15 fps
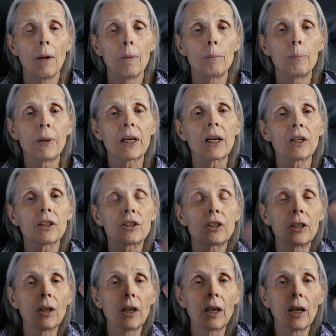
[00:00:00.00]
because
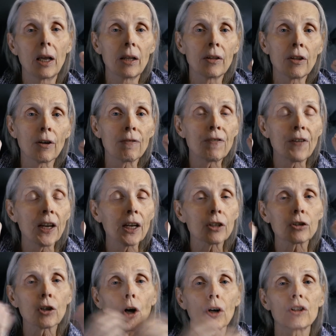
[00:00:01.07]
their
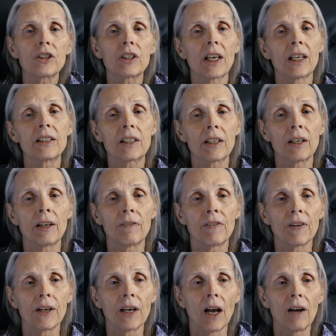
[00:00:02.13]
fingers aren't sensitive
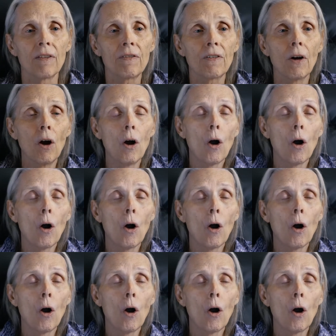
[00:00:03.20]
enough,